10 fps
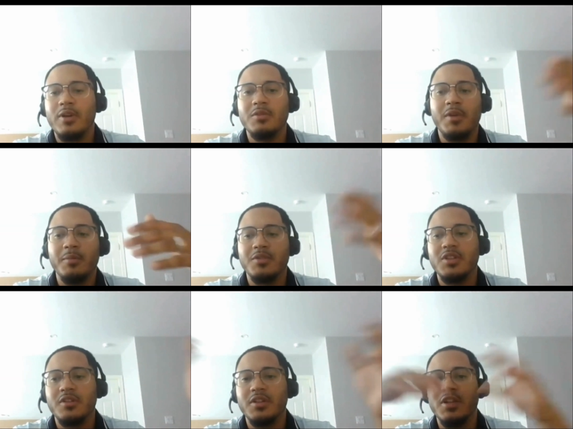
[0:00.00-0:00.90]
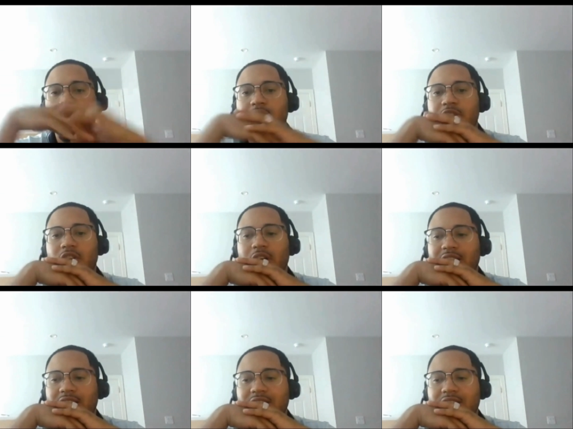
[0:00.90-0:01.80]
to get a couple family
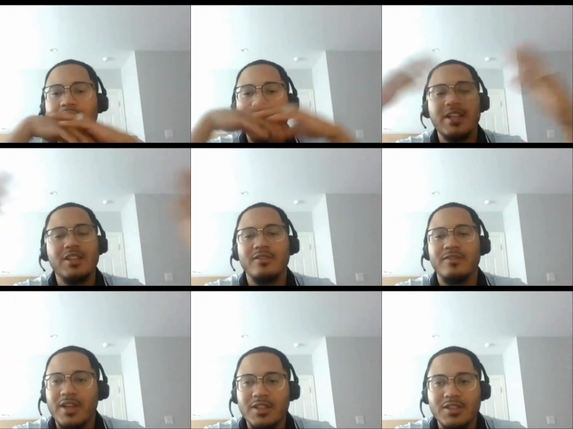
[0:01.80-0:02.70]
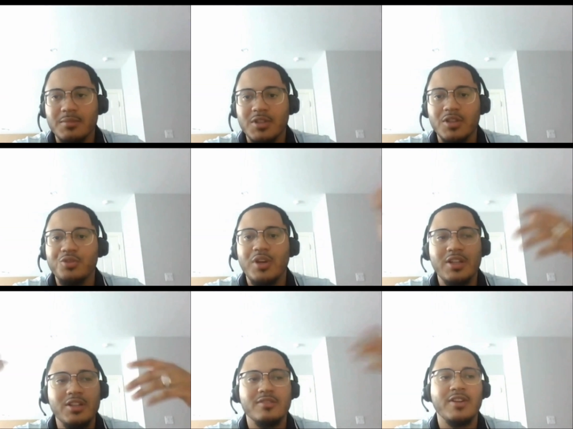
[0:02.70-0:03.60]
members here and there so i decided i need to
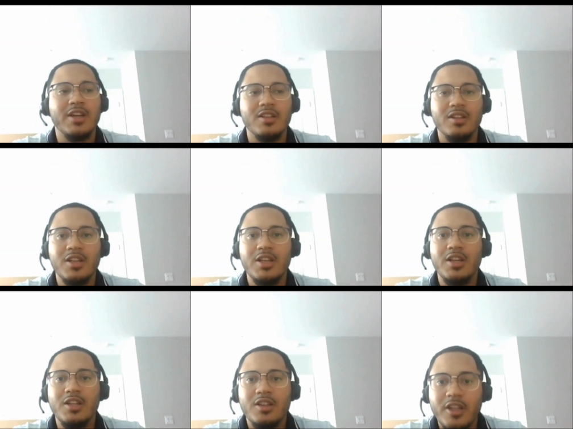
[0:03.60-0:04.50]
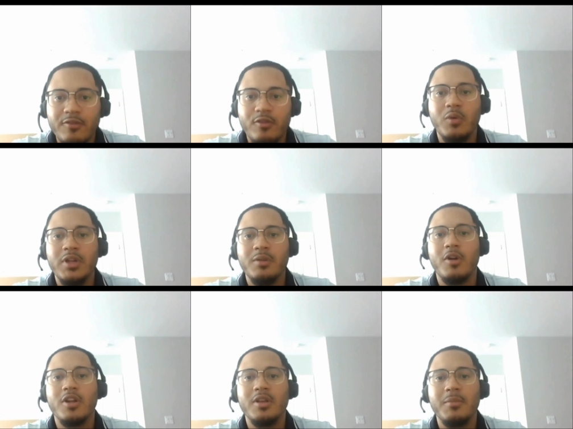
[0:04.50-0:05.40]
find something new i need to find a
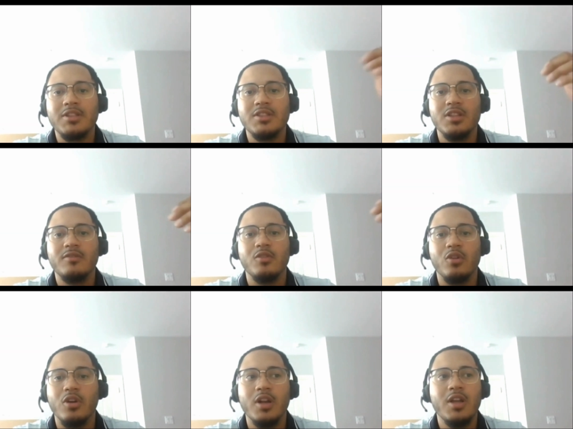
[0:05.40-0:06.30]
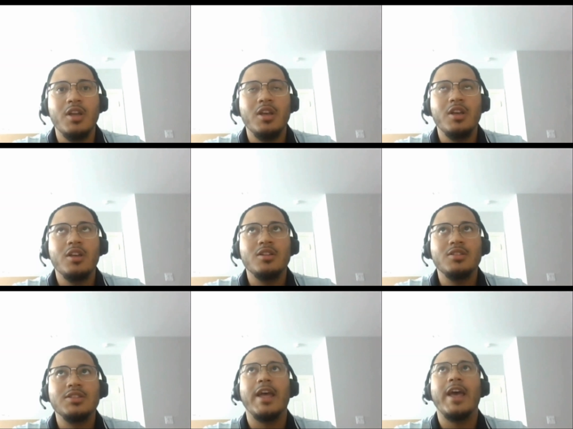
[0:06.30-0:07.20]
different way to market myself
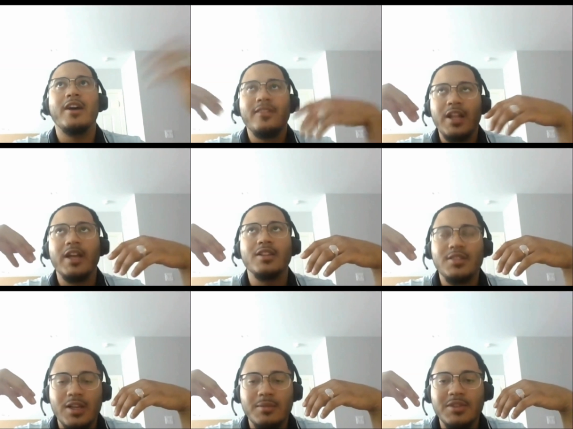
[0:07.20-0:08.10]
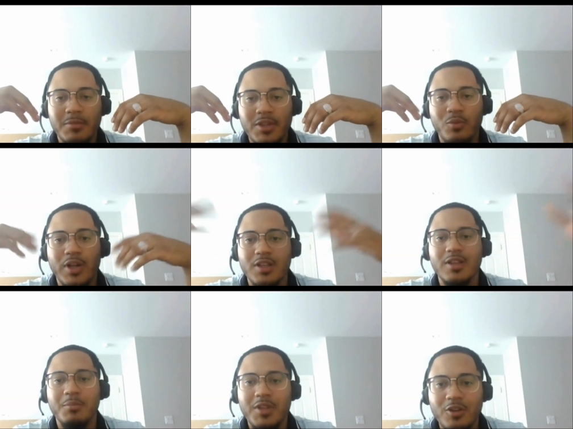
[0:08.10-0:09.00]
or to have
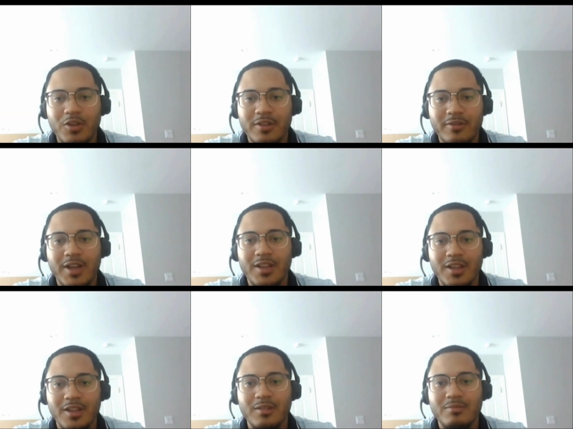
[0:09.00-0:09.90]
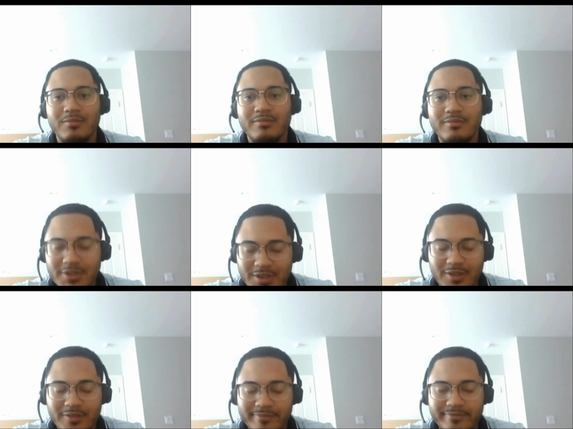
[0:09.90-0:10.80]
clients come to me rather than me going to find
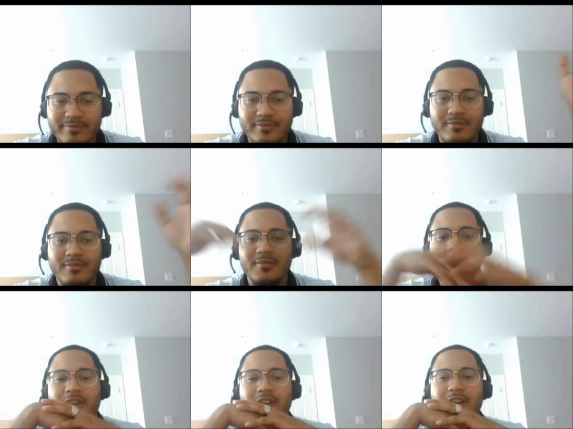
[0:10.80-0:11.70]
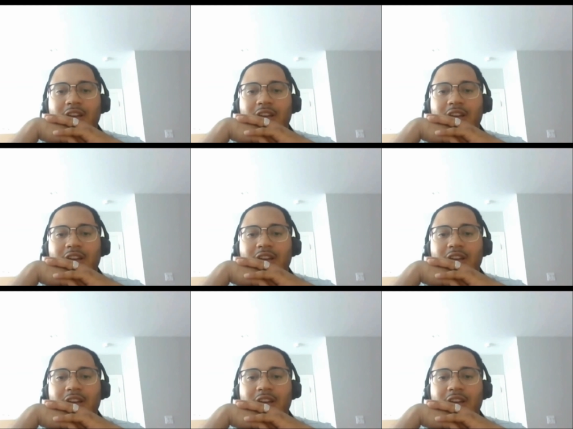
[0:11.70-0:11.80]
them, So